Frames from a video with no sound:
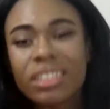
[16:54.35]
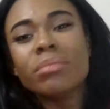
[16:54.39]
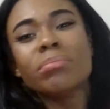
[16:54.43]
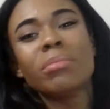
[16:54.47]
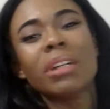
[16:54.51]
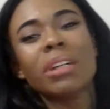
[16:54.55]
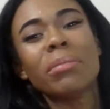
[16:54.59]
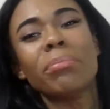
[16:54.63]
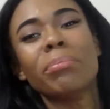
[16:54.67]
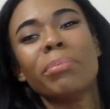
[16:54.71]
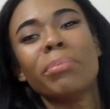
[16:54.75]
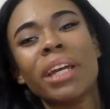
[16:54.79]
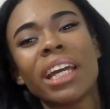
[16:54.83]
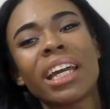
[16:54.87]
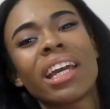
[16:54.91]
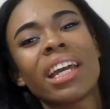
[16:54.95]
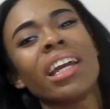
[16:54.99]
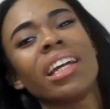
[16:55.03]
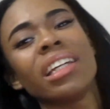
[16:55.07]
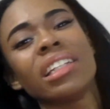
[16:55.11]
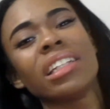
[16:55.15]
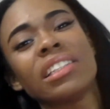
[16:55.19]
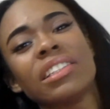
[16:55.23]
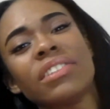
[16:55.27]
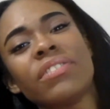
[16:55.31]
My big
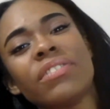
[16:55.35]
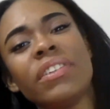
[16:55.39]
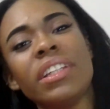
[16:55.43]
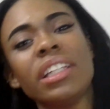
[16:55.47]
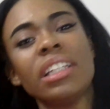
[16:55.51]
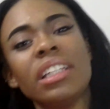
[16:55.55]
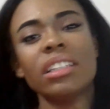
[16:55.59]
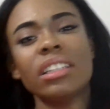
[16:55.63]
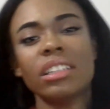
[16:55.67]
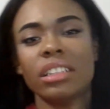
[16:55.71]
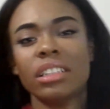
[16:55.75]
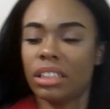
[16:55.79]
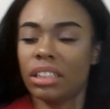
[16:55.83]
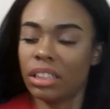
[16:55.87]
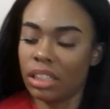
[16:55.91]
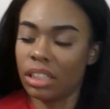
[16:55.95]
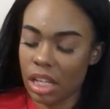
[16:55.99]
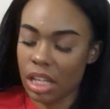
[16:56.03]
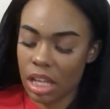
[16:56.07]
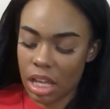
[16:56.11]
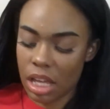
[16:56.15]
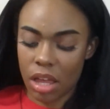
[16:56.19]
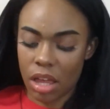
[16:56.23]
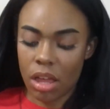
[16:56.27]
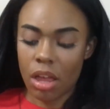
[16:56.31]
ass feet.
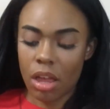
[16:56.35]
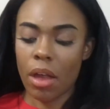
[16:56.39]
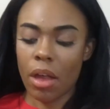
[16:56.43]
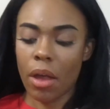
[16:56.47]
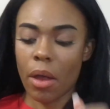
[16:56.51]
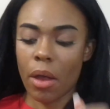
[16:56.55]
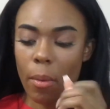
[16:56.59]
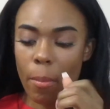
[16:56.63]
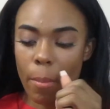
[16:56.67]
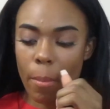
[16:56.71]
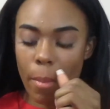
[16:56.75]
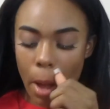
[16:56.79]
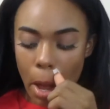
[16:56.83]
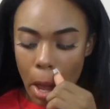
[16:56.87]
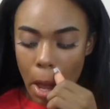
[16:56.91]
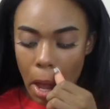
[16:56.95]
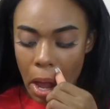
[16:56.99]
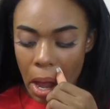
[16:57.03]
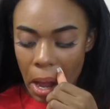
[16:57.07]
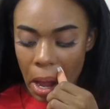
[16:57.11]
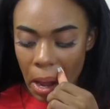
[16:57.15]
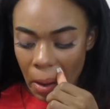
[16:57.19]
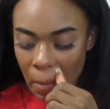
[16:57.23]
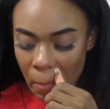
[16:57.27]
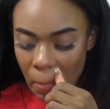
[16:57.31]
But
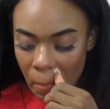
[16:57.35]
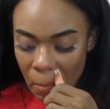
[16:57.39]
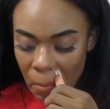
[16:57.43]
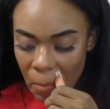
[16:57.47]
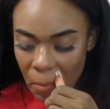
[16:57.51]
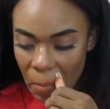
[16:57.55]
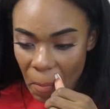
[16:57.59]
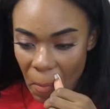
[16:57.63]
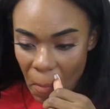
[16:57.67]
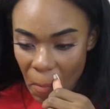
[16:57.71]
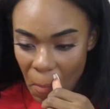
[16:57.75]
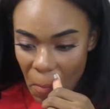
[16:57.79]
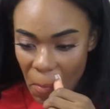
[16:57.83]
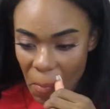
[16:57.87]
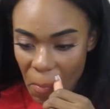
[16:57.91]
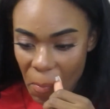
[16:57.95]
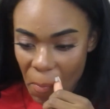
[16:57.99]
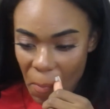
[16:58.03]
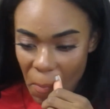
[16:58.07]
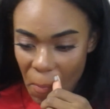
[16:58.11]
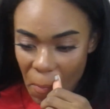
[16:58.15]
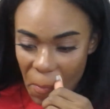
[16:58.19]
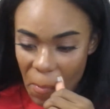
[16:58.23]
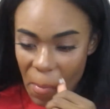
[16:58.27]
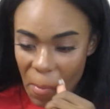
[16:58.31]
I
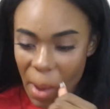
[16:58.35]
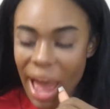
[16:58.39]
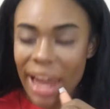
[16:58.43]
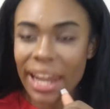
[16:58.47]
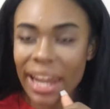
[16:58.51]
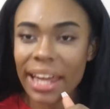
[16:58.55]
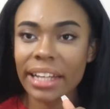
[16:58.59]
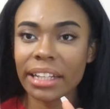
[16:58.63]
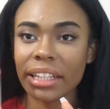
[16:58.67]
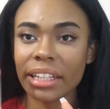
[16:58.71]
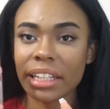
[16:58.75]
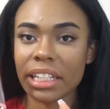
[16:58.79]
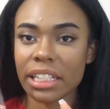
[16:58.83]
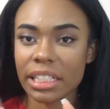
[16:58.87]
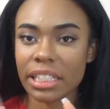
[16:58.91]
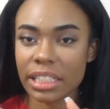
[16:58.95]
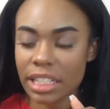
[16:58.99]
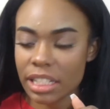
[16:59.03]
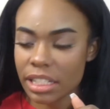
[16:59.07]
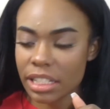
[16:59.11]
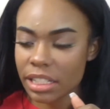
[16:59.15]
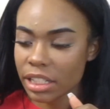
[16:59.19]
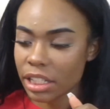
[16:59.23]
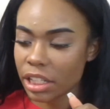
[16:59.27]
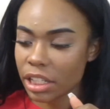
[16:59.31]
like these.
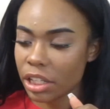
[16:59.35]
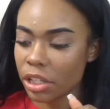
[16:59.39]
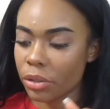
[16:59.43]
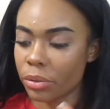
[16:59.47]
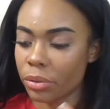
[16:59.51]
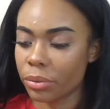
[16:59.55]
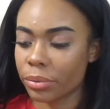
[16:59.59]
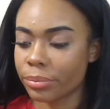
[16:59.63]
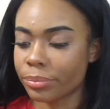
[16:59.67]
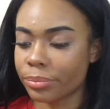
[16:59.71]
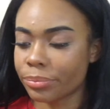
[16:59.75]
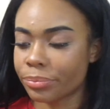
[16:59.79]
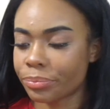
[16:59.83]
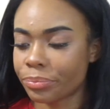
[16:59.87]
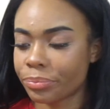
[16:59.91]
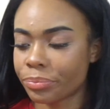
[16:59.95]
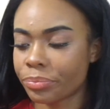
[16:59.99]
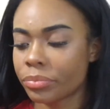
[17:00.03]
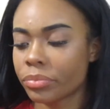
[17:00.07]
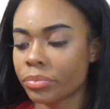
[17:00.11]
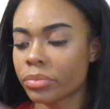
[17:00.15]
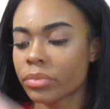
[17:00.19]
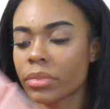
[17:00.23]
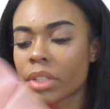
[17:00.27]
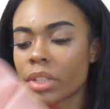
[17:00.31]
These are cute.
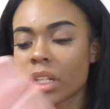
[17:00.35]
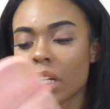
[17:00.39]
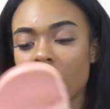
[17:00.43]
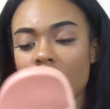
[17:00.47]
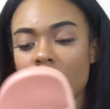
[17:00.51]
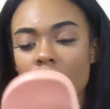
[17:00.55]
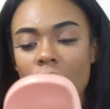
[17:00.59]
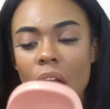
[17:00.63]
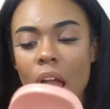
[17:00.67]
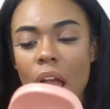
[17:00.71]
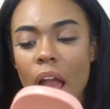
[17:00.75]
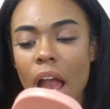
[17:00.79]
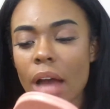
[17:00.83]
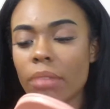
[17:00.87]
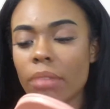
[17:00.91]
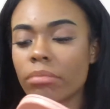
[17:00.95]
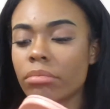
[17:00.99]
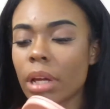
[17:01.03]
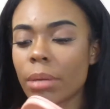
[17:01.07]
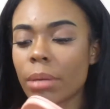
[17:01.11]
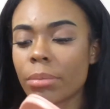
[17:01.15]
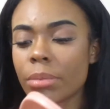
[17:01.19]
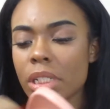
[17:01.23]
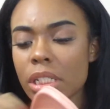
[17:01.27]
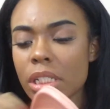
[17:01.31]

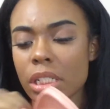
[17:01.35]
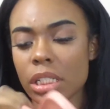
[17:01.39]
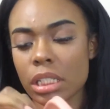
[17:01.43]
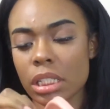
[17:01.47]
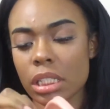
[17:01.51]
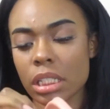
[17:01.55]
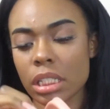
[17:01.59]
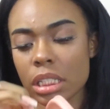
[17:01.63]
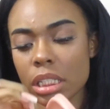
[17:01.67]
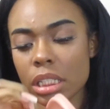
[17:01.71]
I'm just